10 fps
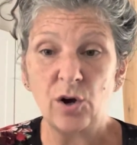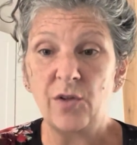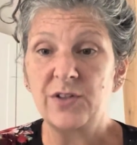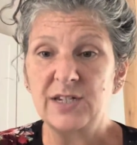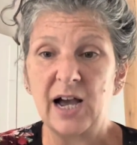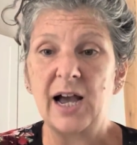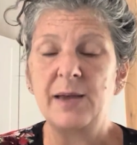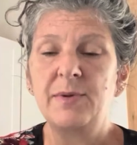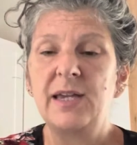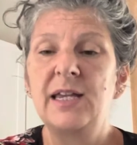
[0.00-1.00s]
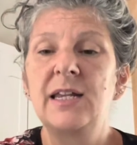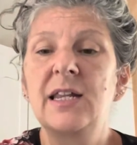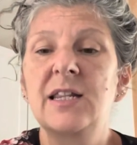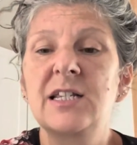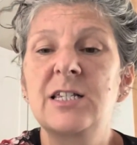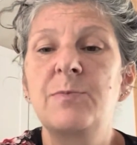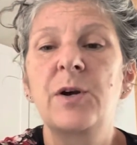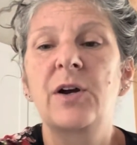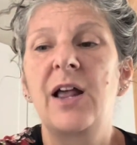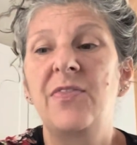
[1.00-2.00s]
all the time in the Spirit.